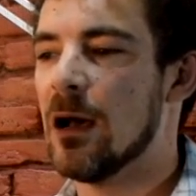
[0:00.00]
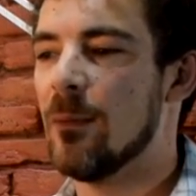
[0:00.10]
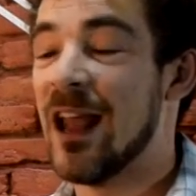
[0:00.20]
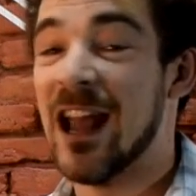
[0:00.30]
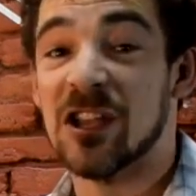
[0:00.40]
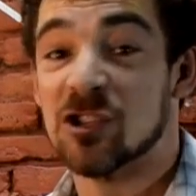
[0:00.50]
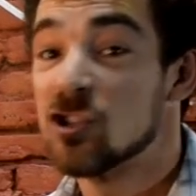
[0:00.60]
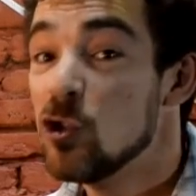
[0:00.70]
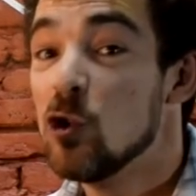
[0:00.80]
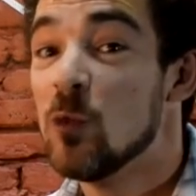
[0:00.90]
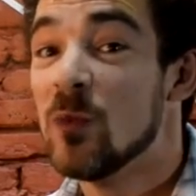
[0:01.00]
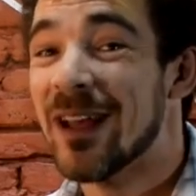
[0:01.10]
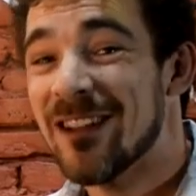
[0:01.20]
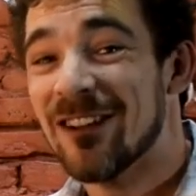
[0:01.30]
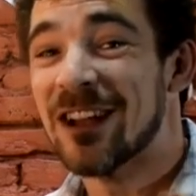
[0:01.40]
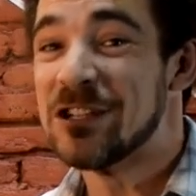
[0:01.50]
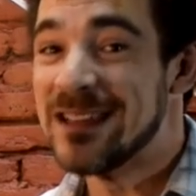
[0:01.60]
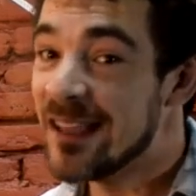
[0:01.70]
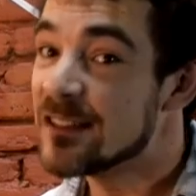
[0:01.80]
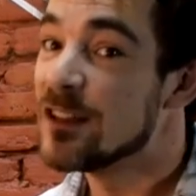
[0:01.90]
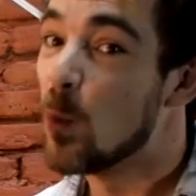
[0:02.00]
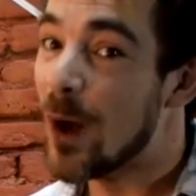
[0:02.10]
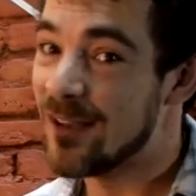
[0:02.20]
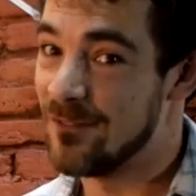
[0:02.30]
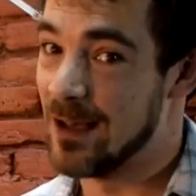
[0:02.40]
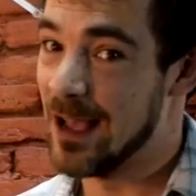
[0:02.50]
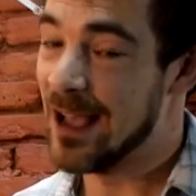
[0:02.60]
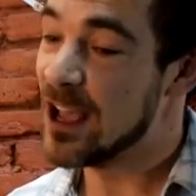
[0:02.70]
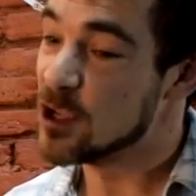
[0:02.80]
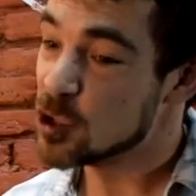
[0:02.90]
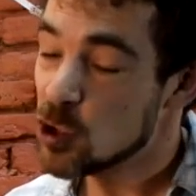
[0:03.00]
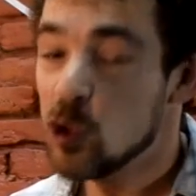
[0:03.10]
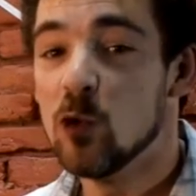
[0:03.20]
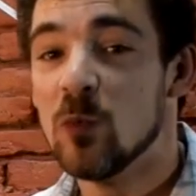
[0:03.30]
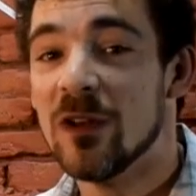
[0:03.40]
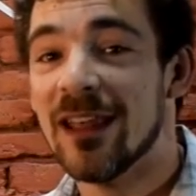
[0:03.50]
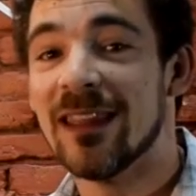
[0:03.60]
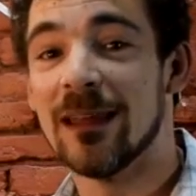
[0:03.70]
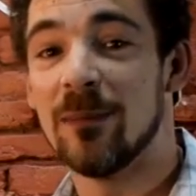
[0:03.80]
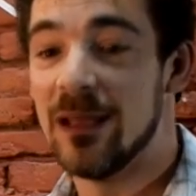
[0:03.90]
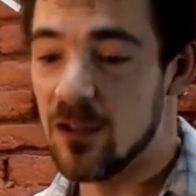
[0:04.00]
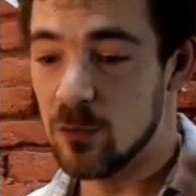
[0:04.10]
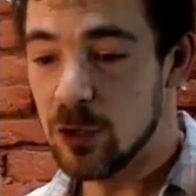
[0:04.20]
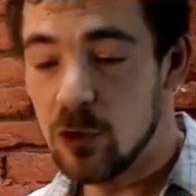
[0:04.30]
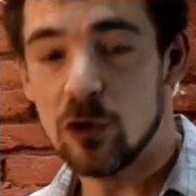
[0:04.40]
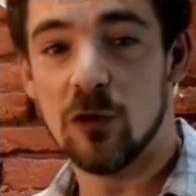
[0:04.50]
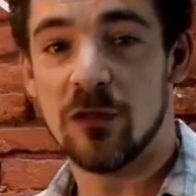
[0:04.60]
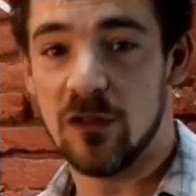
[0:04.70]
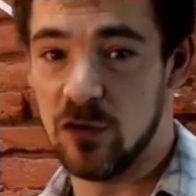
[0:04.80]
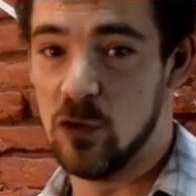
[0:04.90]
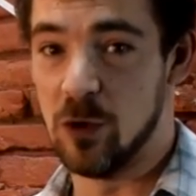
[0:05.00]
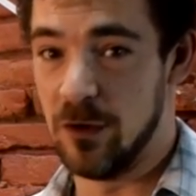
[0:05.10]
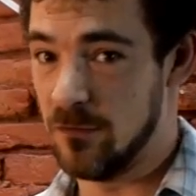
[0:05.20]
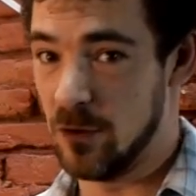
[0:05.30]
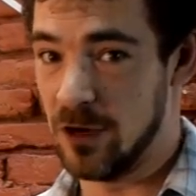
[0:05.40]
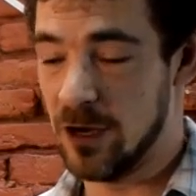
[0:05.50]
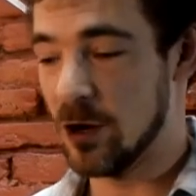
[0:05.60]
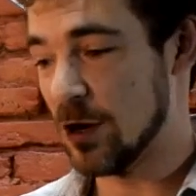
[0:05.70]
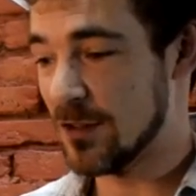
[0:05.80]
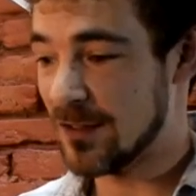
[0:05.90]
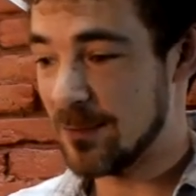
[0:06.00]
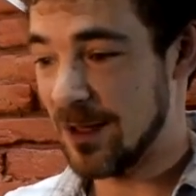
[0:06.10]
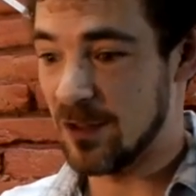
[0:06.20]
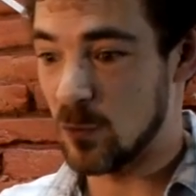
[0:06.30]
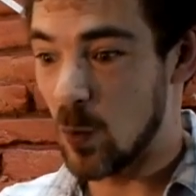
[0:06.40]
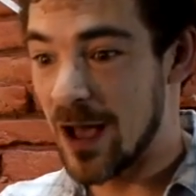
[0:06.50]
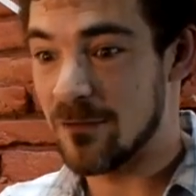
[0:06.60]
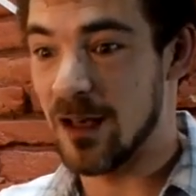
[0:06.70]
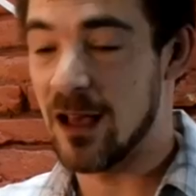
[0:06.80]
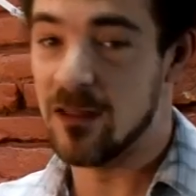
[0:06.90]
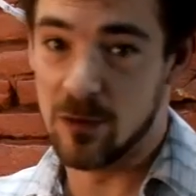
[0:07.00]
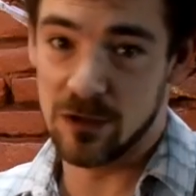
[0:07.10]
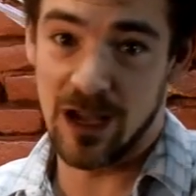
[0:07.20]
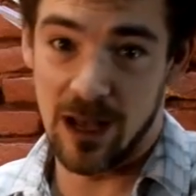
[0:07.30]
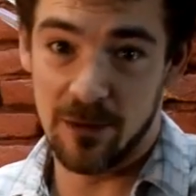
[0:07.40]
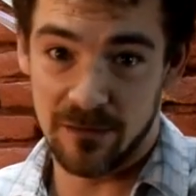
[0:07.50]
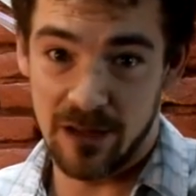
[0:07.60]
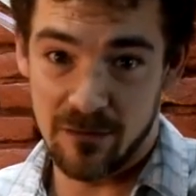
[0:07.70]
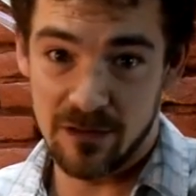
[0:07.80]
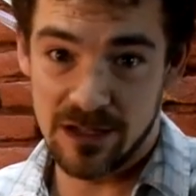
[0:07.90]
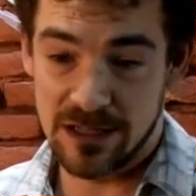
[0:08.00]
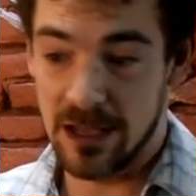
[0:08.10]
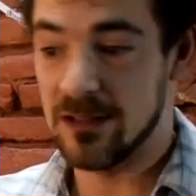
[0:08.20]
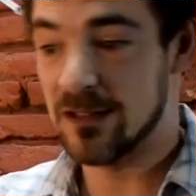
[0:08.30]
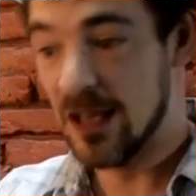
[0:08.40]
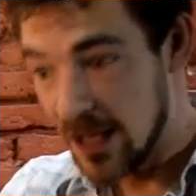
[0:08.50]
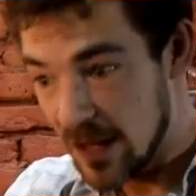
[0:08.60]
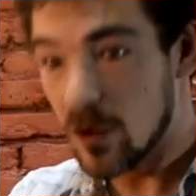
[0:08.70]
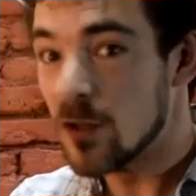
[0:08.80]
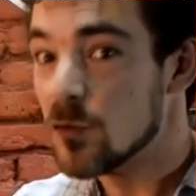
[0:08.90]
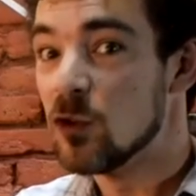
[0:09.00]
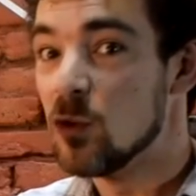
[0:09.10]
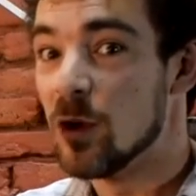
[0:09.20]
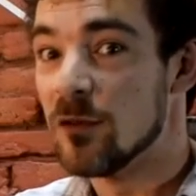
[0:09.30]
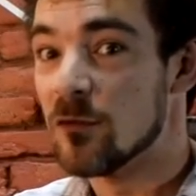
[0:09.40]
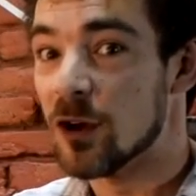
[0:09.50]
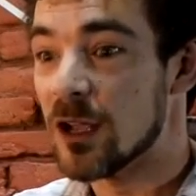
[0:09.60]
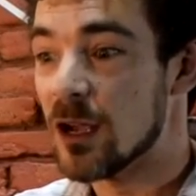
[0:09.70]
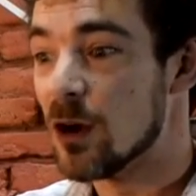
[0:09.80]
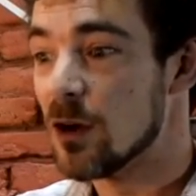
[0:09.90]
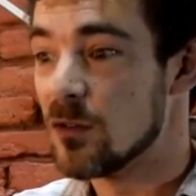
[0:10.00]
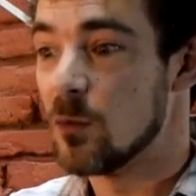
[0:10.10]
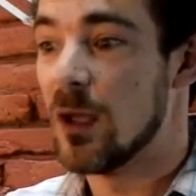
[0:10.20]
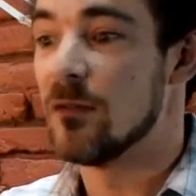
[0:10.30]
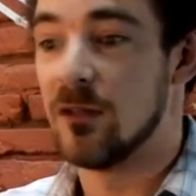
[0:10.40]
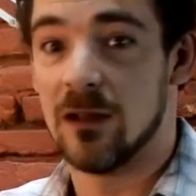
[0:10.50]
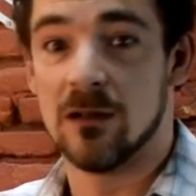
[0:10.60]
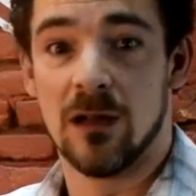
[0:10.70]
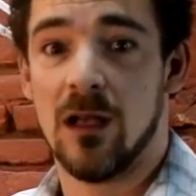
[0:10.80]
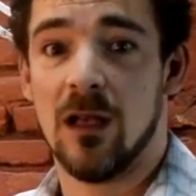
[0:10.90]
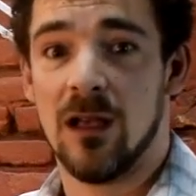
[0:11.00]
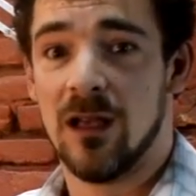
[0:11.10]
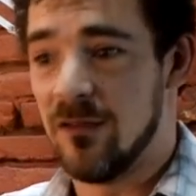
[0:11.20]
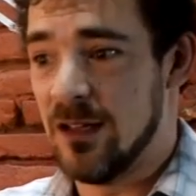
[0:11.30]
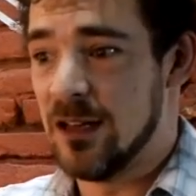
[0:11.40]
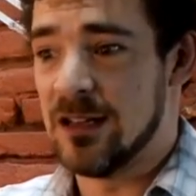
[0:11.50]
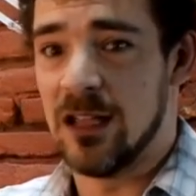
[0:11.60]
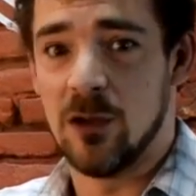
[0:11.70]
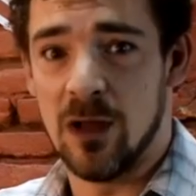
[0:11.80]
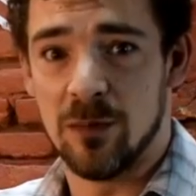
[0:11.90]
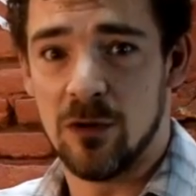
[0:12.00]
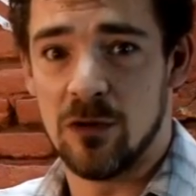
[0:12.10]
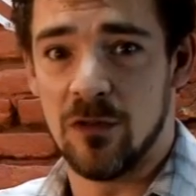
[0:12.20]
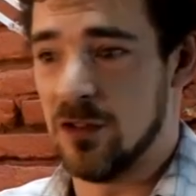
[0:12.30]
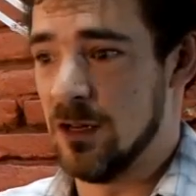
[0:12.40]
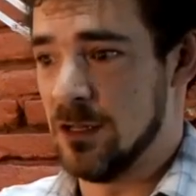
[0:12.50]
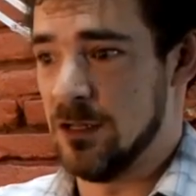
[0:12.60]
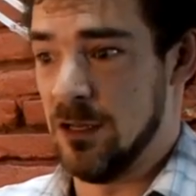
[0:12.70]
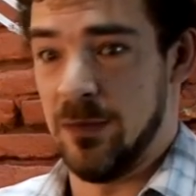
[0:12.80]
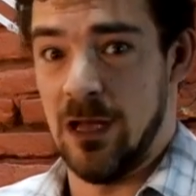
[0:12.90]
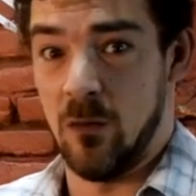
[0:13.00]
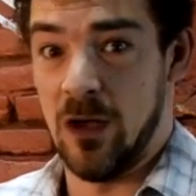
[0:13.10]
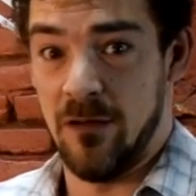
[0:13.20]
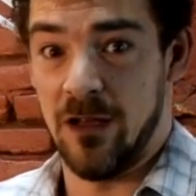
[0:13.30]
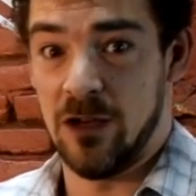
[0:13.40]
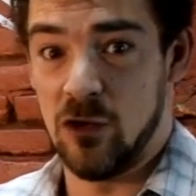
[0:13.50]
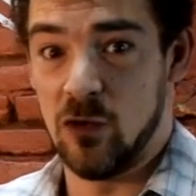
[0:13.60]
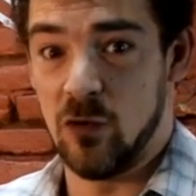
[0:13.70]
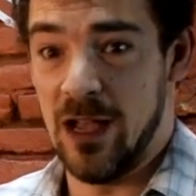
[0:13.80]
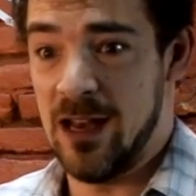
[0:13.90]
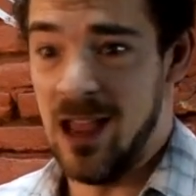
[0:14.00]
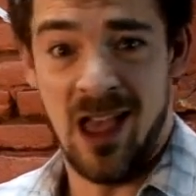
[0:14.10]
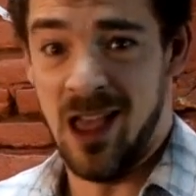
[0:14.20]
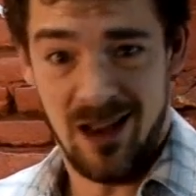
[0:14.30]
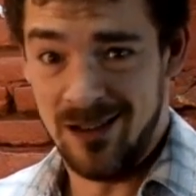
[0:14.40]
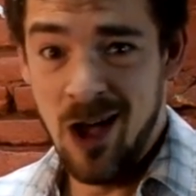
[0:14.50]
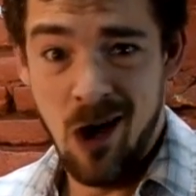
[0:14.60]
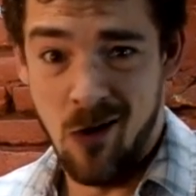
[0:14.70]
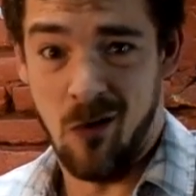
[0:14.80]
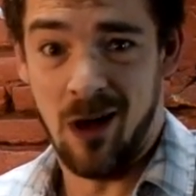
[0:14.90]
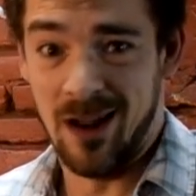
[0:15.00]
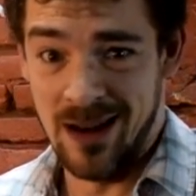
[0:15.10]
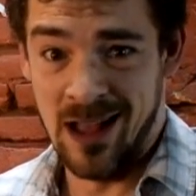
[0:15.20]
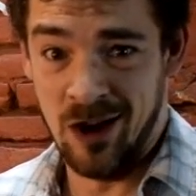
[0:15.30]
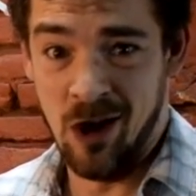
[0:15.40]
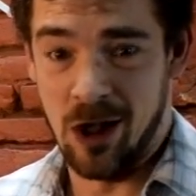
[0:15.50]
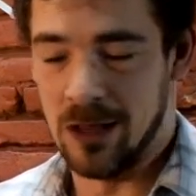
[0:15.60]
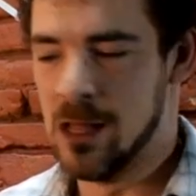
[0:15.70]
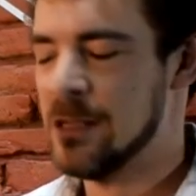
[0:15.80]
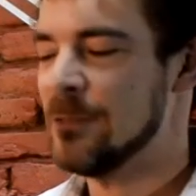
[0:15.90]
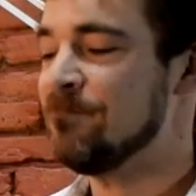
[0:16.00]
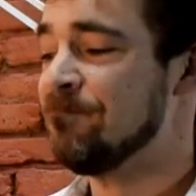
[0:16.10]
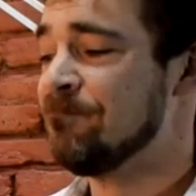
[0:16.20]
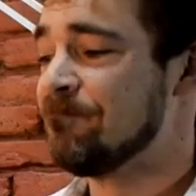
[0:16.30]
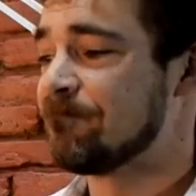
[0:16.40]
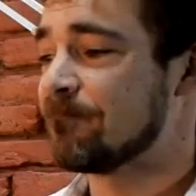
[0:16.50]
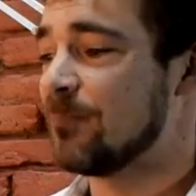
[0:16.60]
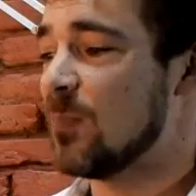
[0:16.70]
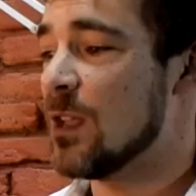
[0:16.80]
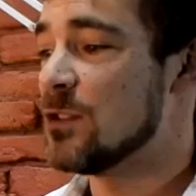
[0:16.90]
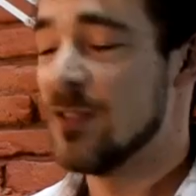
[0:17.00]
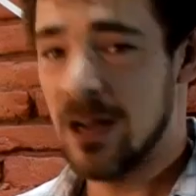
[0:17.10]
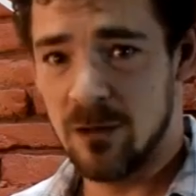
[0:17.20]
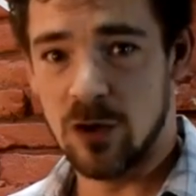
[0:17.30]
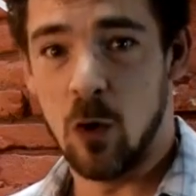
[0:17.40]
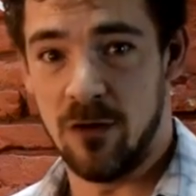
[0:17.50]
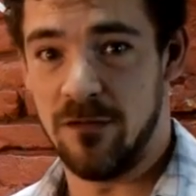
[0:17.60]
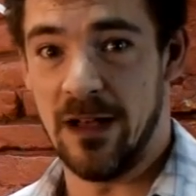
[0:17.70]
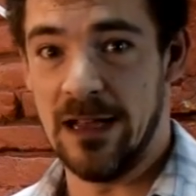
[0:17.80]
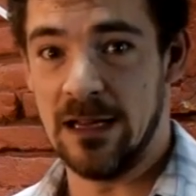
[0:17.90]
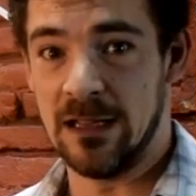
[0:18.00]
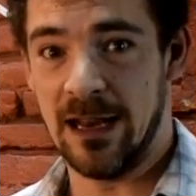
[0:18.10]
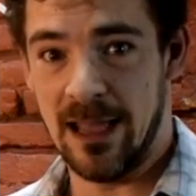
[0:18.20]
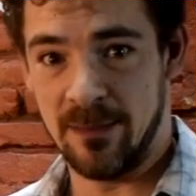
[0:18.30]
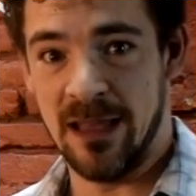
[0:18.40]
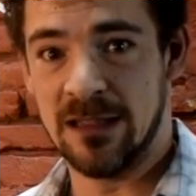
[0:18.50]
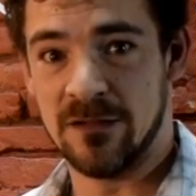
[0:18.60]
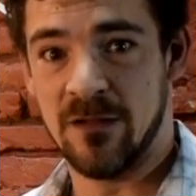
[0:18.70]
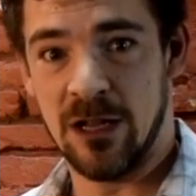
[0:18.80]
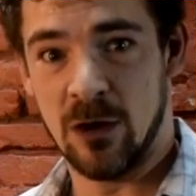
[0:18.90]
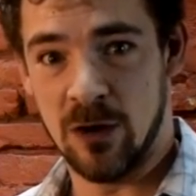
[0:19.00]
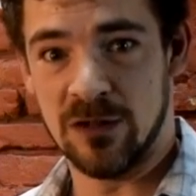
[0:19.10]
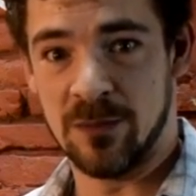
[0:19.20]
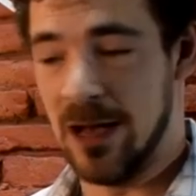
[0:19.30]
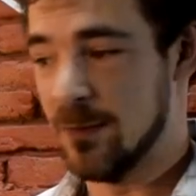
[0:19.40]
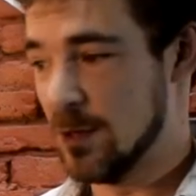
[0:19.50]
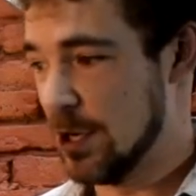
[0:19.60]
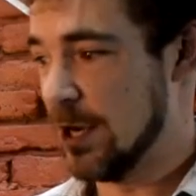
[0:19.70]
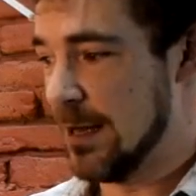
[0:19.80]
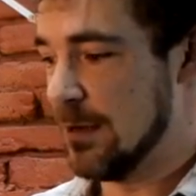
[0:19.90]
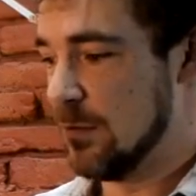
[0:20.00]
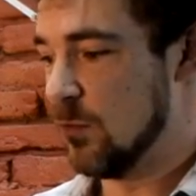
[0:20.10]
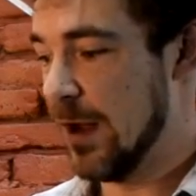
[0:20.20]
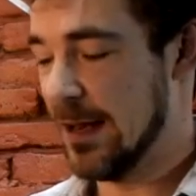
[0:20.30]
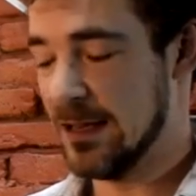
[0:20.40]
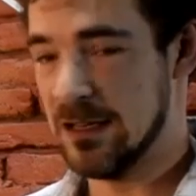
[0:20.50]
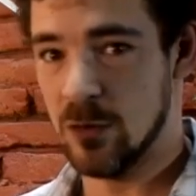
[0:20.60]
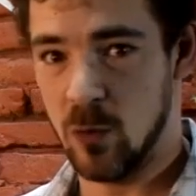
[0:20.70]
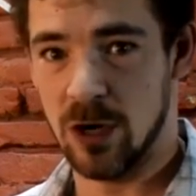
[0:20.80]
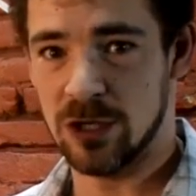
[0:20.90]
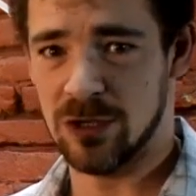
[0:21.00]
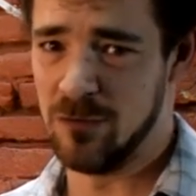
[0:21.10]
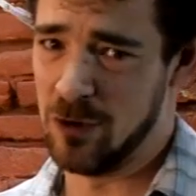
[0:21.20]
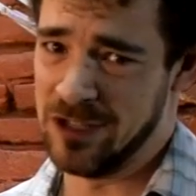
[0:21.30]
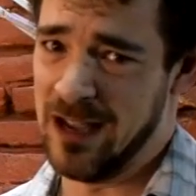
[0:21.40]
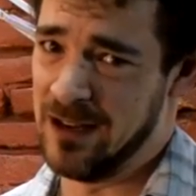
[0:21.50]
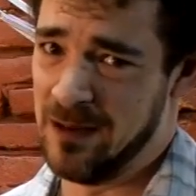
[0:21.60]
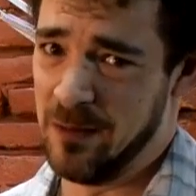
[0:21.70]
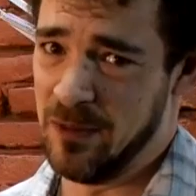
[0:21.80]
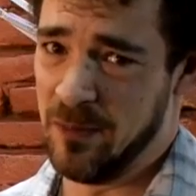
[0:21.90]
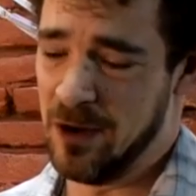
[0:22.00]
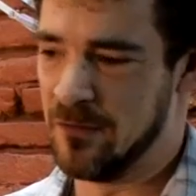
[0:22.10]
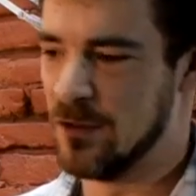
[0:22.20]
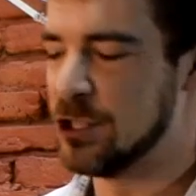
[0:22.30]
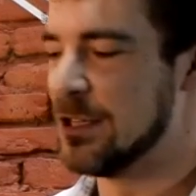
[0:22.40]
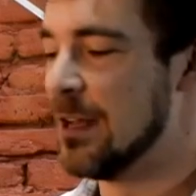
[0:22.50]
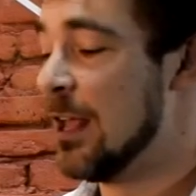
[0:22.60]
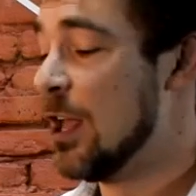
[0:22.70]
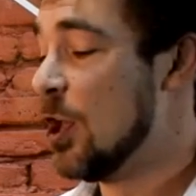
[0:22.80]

Um, and I assumed, I never actually tested Wi Fi. I assumed that because Bluetooth is 2.4 gigahertz and because Wi Fi, the most common flavor these days, is also 2.4 gigahertz, well, if it can, if it can attenuate Bluetooth signals, it'll block Wi Fi too, right? No, not at all. So then I was horrified that I had made this video and it was popular, and right, it didn't work. So of course I had to come up with a better version.